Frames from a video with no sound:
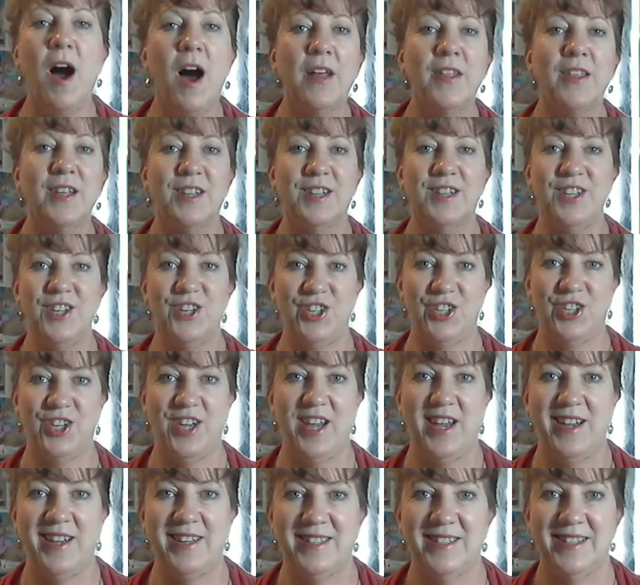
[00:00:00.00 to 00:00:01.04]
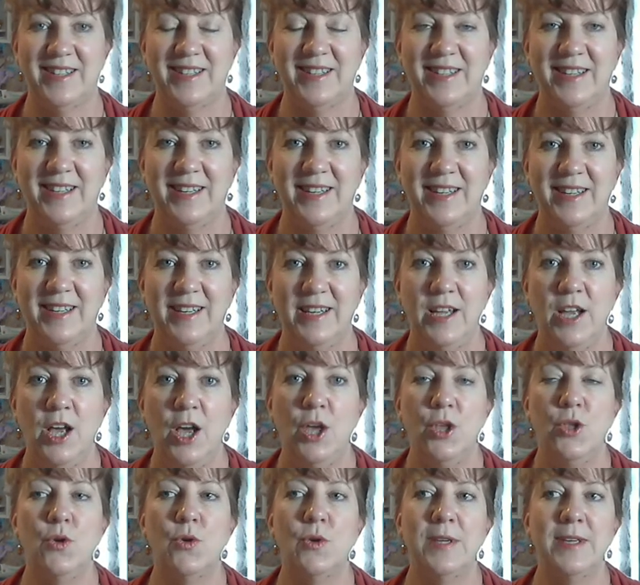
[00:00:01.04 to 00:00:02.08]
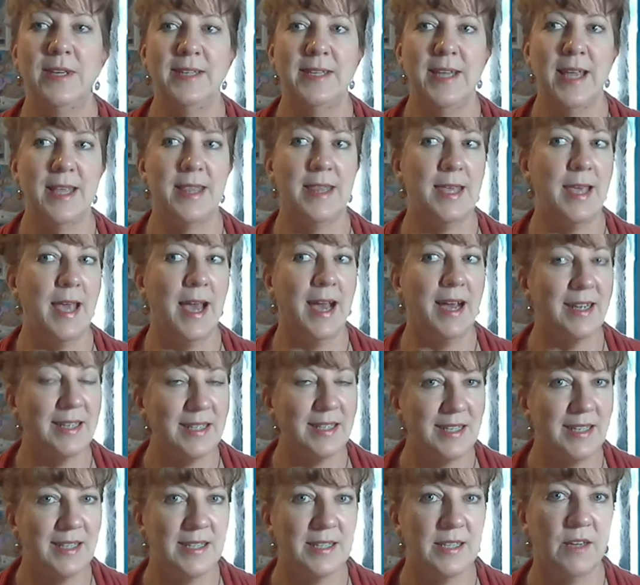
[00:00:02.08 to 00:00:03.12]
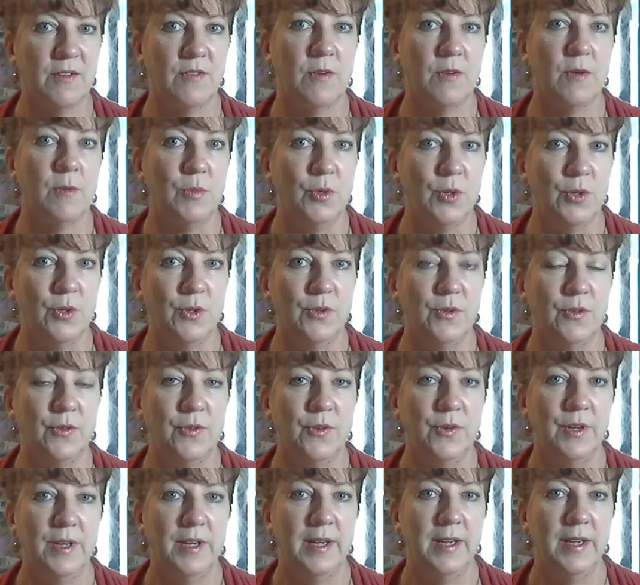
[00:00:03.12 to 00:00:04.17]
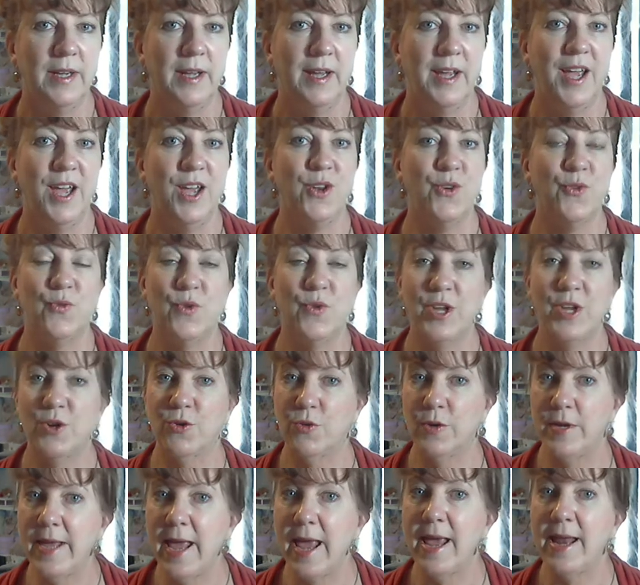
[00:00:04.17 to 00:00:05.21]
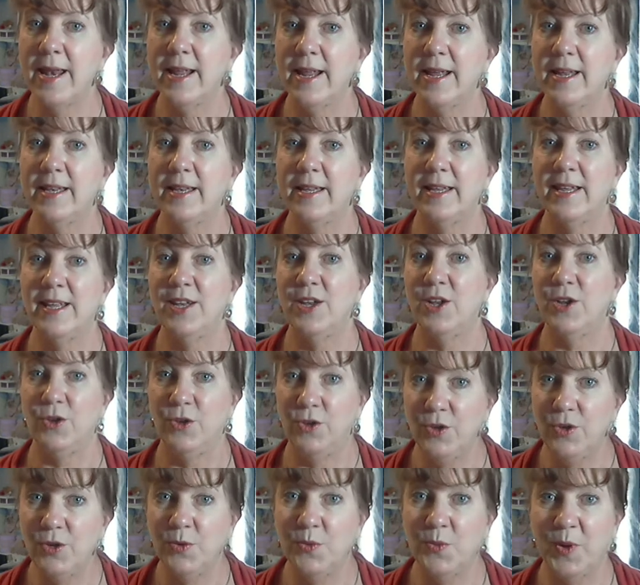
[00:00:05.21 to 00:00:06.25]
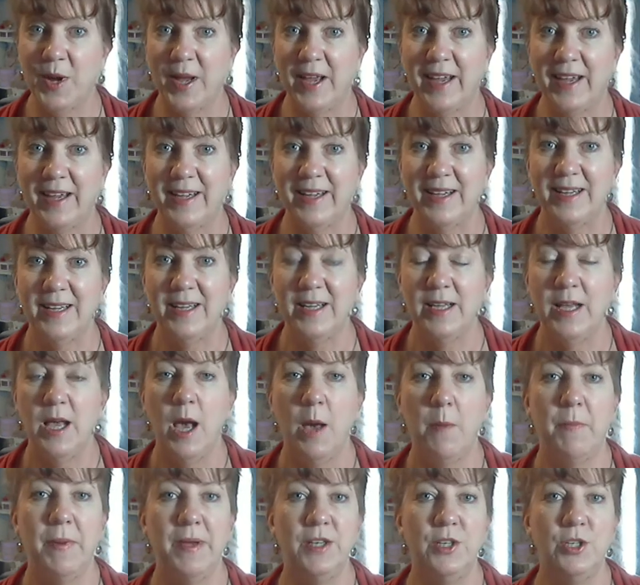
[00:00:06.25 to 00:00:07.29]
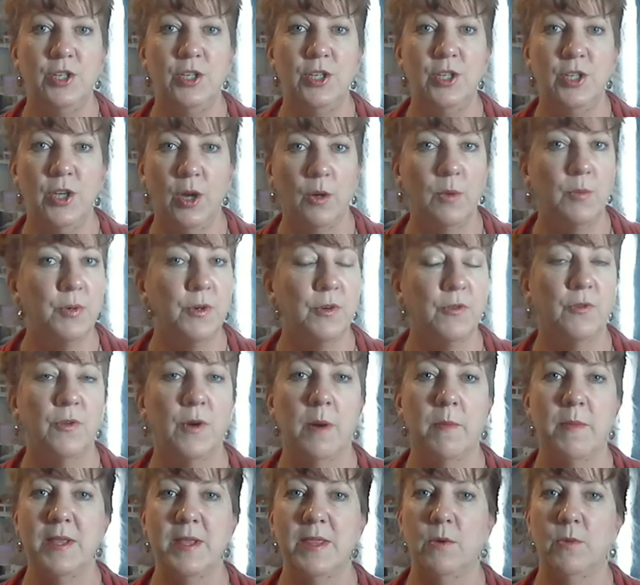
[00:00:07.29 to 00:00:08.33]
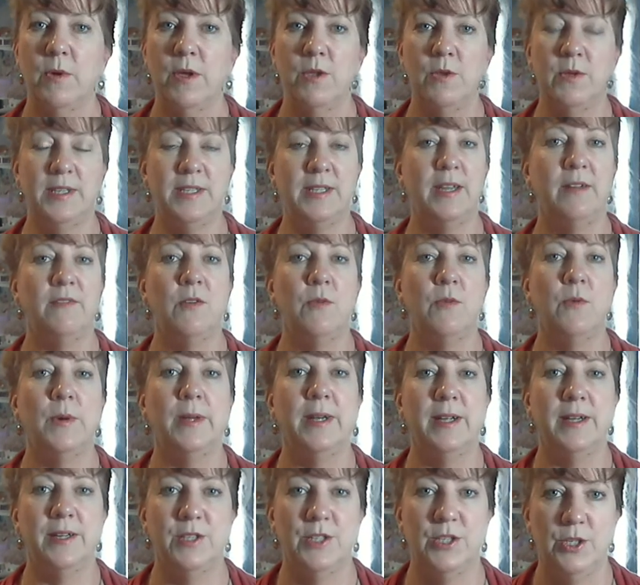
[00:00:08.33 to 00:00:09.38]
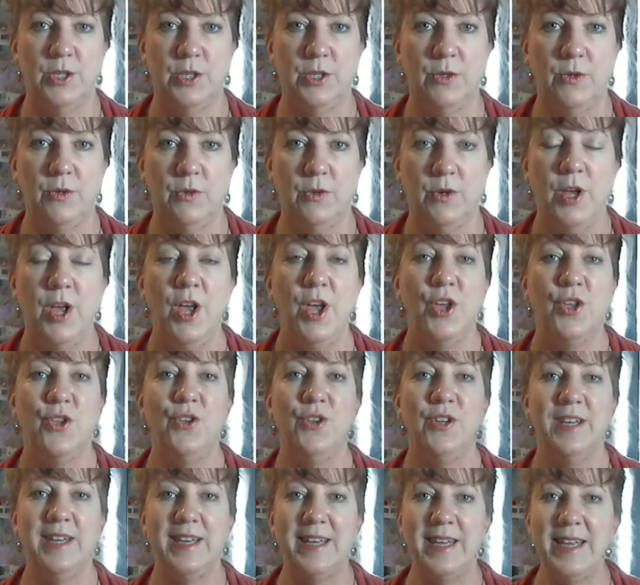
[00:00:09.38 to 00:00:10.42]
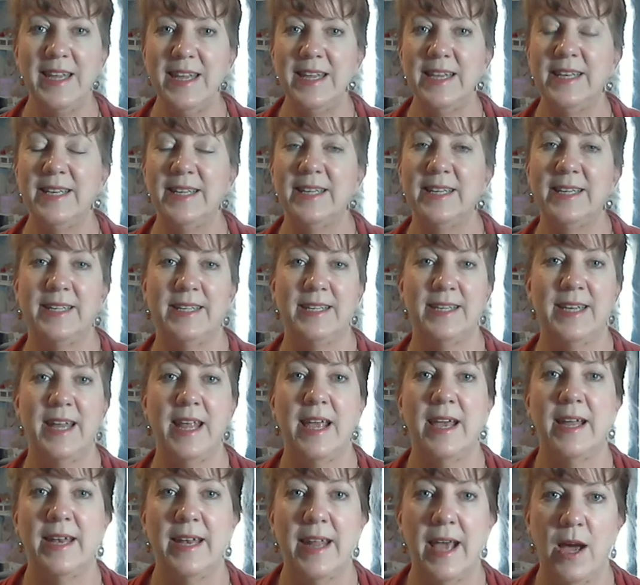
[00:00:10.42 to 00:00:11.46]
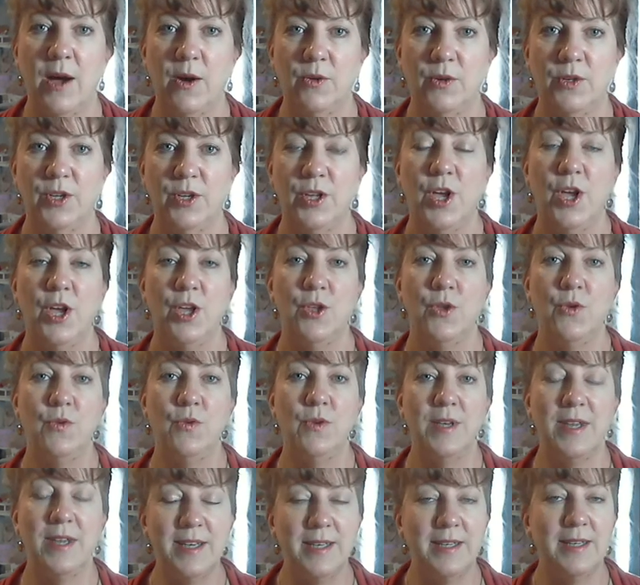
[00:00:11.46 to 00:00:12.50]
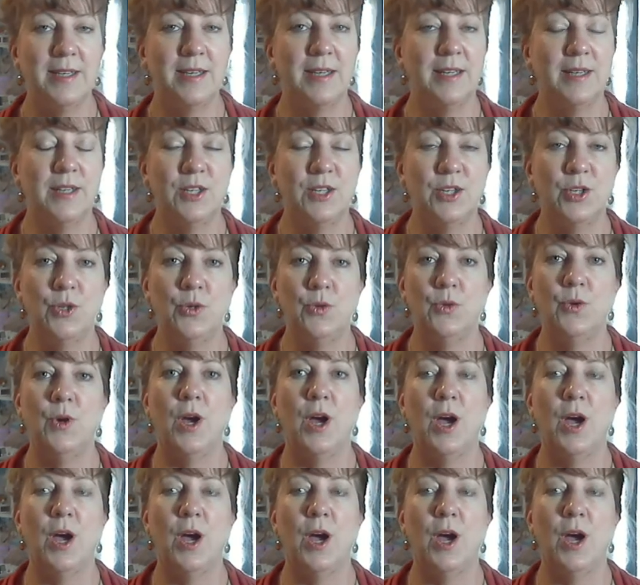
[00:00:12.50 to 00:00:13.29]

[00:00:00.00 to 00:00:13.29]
the cliches. You can take the essence of a move and recreate it in a new way, but don't perform it the way you see everyone else do. You need to stand out. You need to